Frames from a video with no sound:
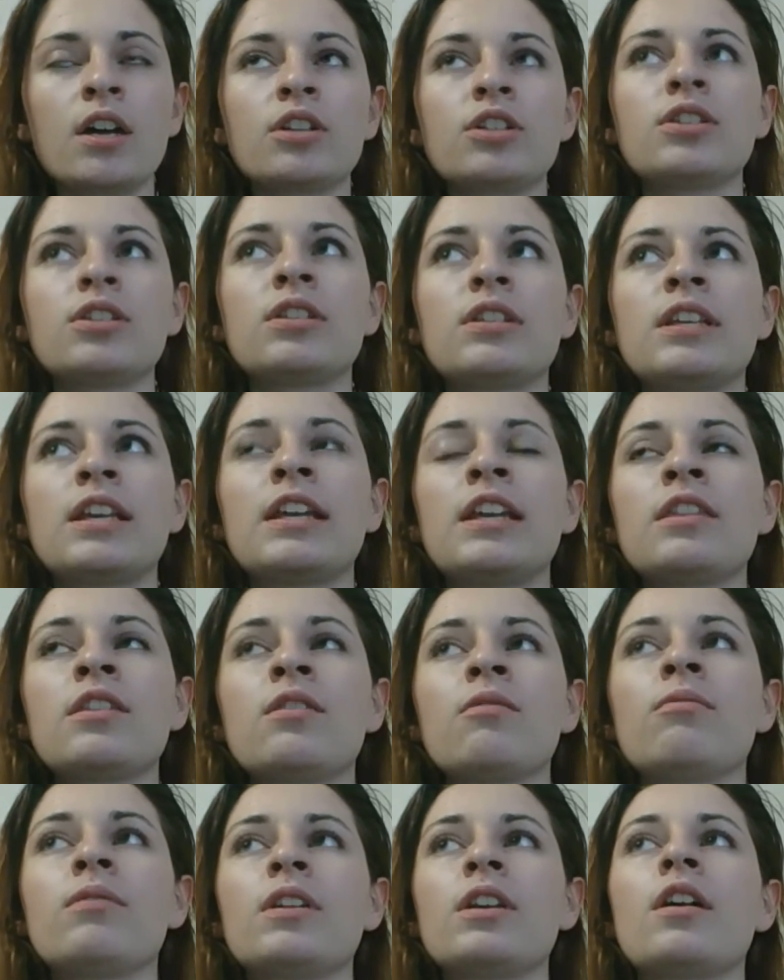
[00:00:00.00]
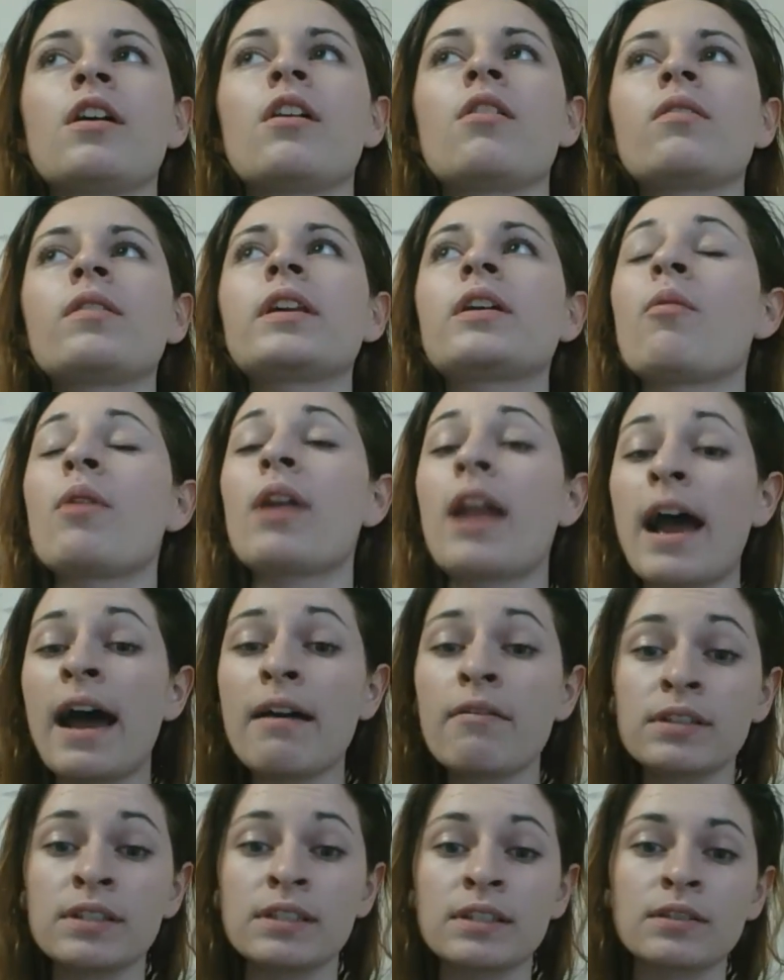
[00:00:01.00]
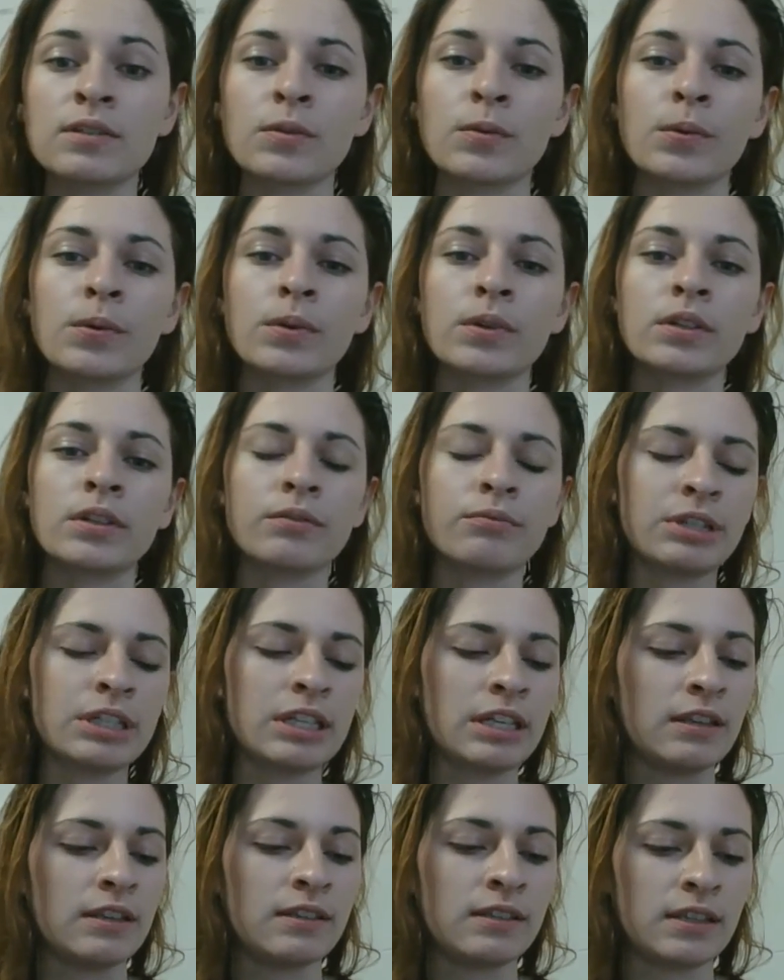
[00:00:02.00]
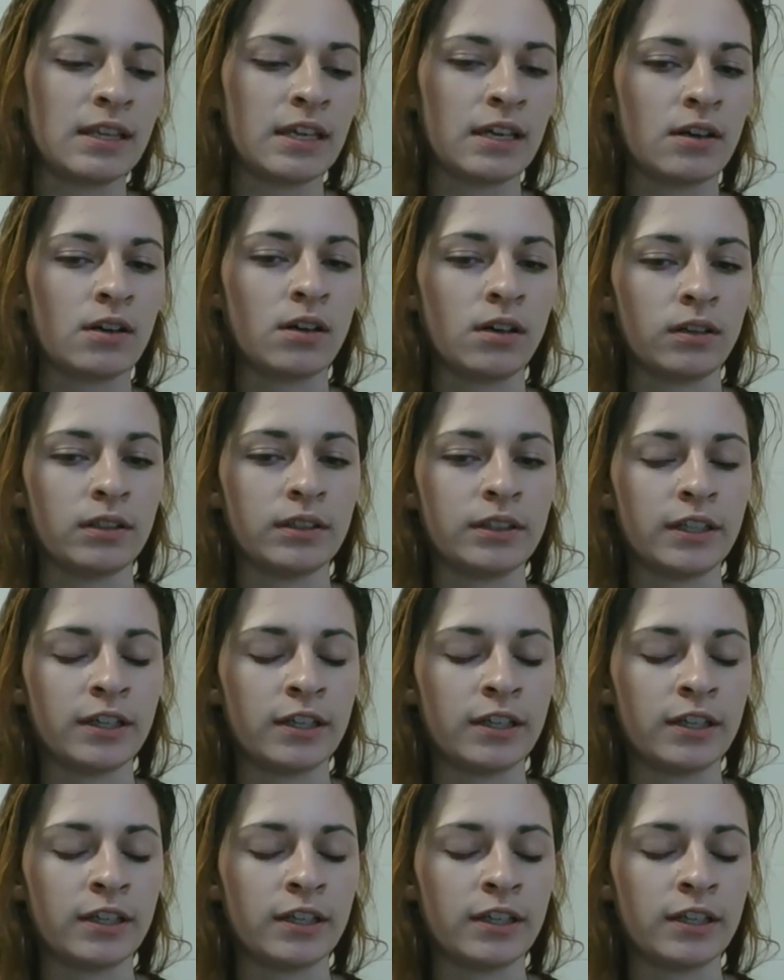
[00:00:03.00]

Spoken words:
just getting like when I was in school, we did this thing called,